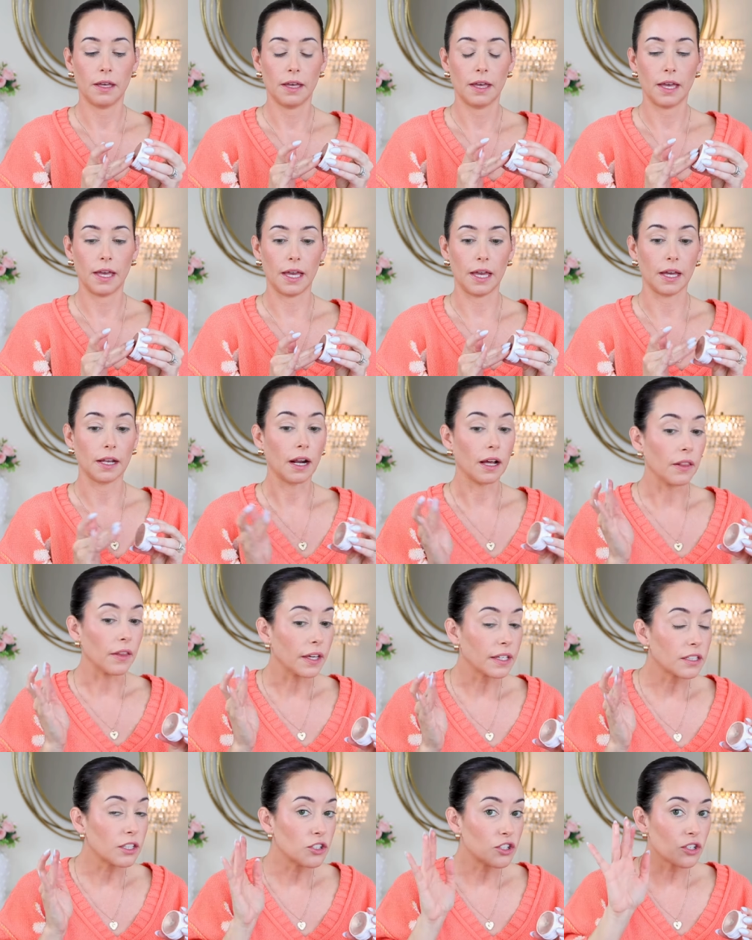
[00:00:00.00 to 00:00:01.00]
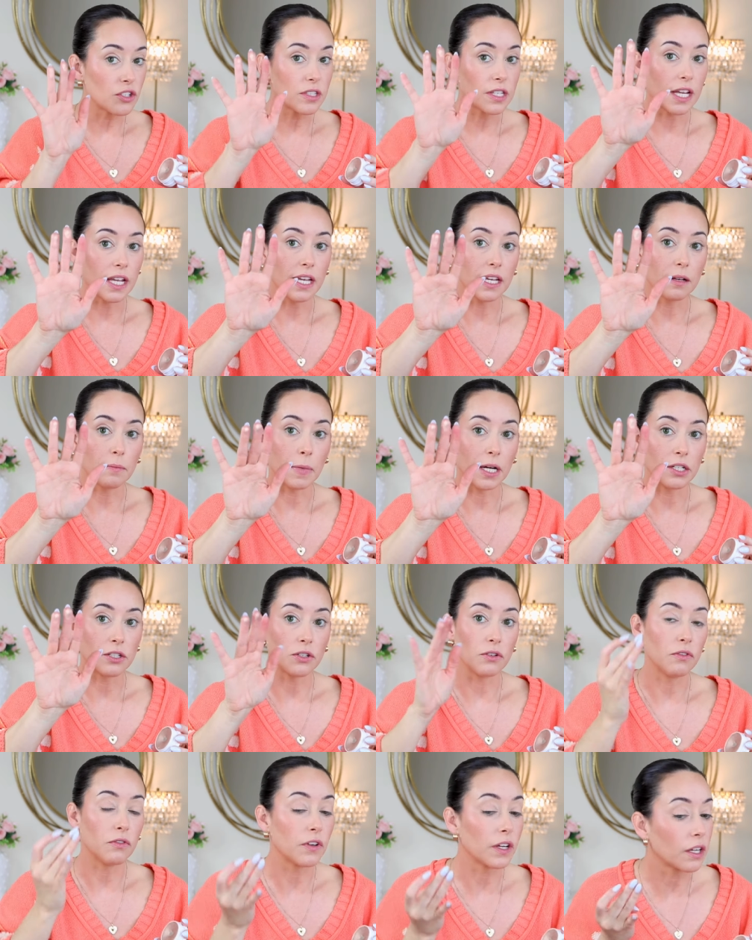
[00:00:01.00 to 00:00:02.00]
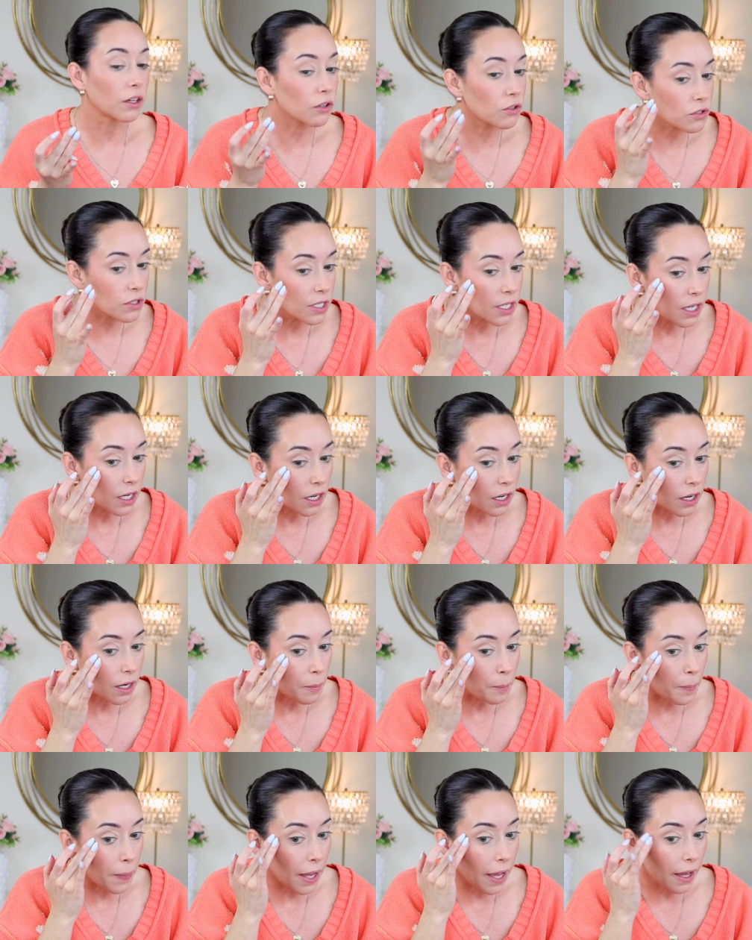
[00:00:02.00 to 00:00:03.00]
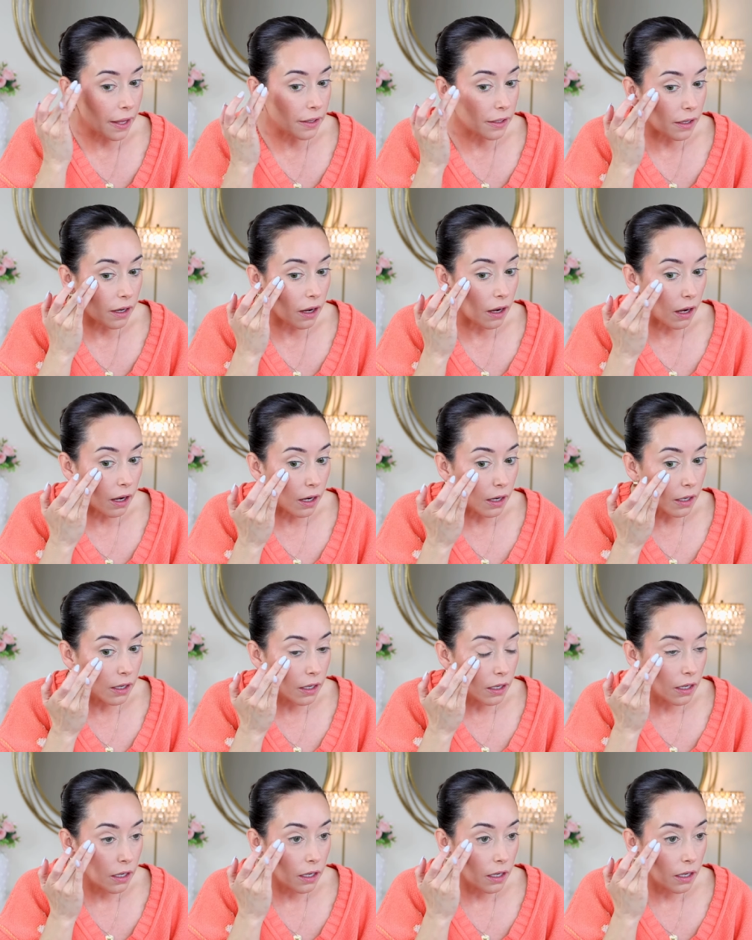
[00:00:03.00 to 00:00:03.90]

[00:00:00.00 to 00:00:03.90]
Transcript: And I like to just take my two fingers here and pat it on.